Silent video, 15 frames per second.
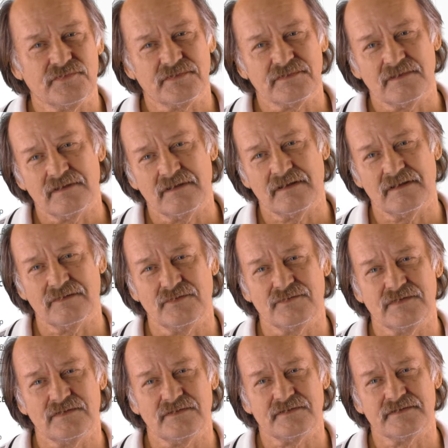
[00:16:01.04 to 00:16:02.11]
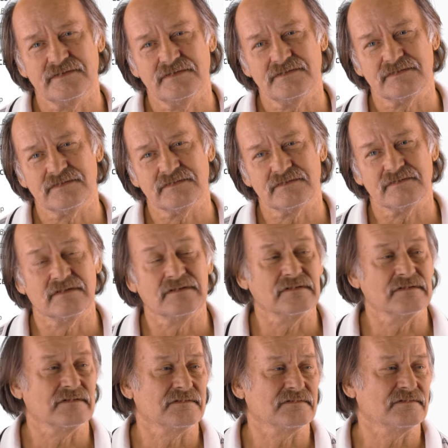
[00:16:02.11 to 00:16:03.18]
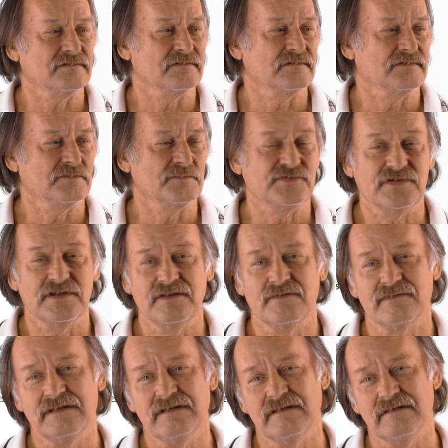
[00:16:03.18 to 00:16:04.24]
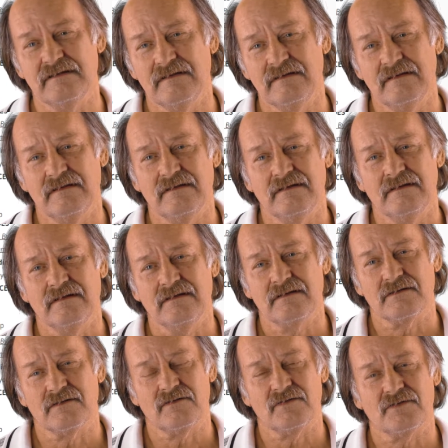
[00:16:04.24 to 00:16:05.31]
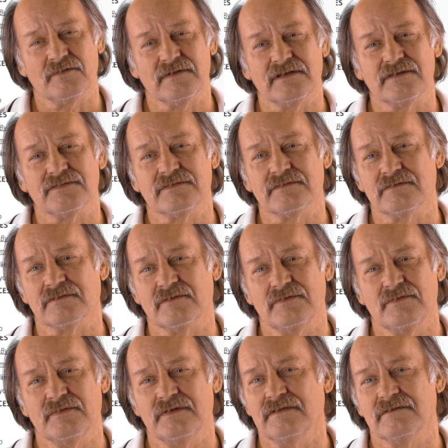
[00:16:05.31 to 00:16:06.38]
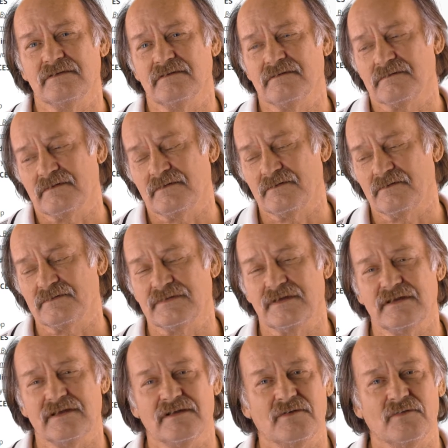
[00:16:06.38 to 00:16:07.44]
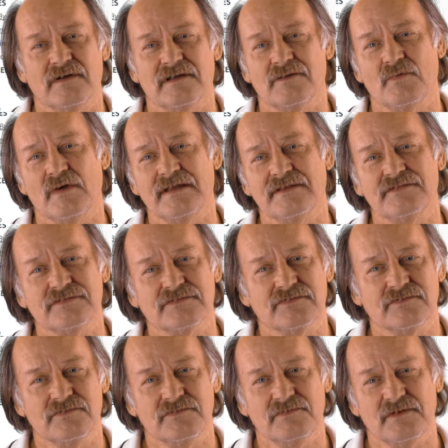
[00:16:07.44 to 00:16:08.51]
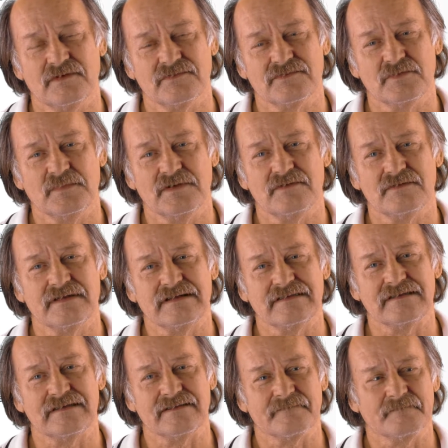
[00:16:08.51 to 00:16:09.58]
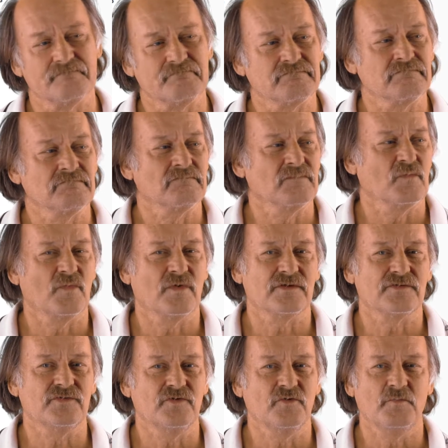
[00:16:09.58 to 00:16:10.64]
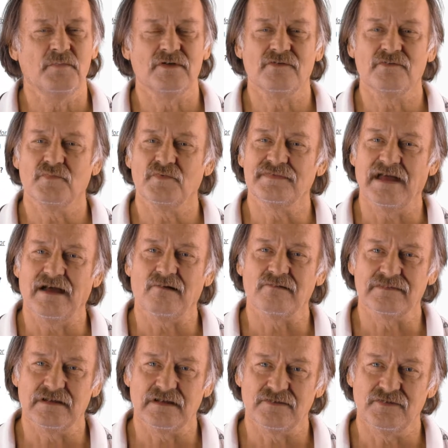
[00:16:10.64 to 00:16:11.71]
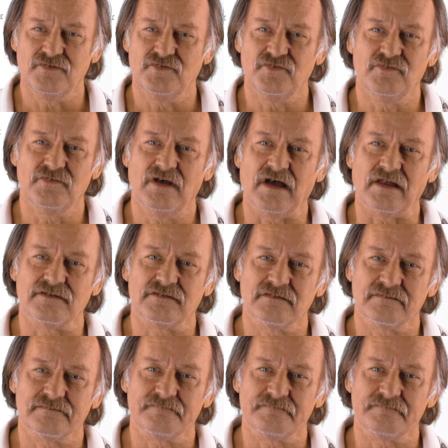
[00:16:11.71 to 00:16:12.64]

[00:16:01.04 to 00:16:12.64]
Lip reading: and the utilities and the machinery and all the rest, including the taking away the waste to build anything. What do you build without that? You do not.